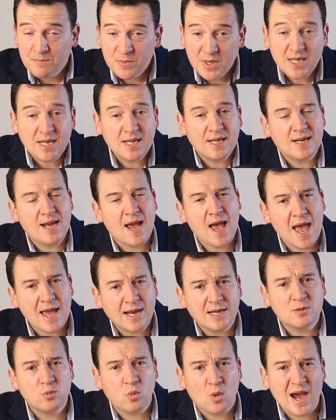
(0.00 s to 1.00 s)
It had a
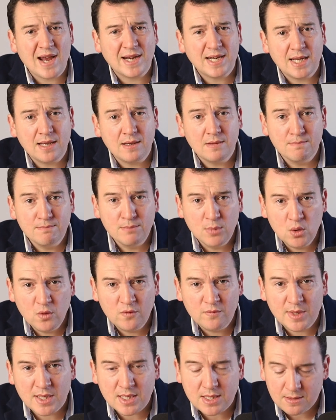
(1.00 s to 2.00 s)
hand-winding
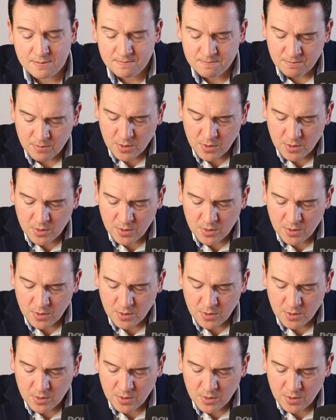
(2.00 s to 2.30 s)
movement.